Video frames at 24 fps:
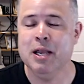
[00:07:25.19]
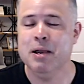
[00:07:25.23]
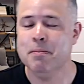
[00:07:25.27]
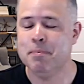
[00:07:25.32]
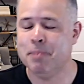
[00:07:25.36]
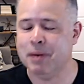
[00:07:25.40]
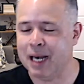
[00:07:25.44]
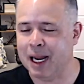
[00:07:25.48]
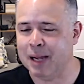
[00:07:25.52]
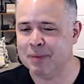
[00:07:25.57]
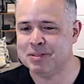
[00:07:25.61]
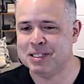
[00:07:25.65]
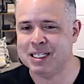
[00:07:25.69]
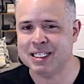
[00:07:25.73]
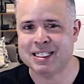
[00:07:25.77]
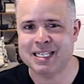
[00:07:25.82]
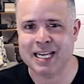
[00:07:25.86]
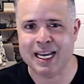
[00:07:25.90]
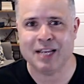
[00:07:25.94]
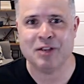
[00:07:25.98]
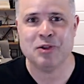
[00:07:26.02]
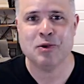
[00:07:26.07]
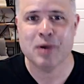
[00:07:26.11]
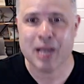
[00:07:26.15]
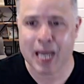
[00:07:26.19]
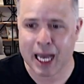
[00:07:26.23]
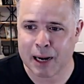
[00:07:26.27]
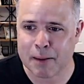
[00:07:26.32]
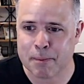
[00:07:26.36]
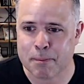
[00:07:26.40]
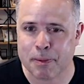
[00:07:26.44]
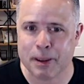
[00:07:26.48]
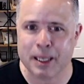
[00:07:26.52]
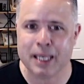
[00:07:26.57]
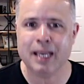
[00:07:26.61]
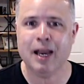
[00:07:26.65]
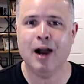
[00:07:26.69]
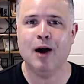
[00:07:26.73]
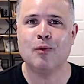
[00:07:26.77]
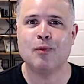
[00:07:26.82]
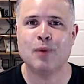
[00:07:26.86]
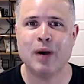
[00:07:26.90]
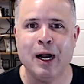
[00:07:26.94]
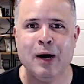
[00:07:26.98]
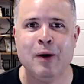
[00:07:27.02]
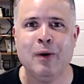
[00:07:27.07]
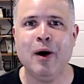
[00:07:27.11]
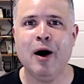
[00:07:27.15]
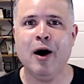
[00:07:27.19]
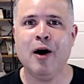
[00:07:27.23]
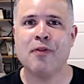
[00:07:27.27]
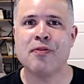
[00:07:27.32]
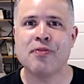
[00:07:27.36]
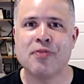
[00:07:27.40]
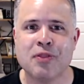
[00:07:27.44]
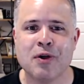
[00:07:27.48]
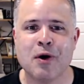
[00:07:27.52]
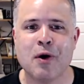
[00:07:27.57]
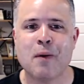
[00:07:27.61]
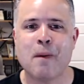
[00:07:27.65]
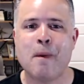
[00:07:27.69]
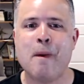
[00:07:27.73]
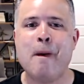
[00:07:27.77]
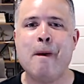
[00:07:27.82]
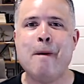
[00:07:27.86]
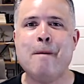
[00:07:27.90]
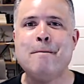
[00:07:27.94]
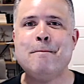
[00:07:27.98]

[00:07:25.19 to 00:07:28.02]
But I'm just saying you got to be around other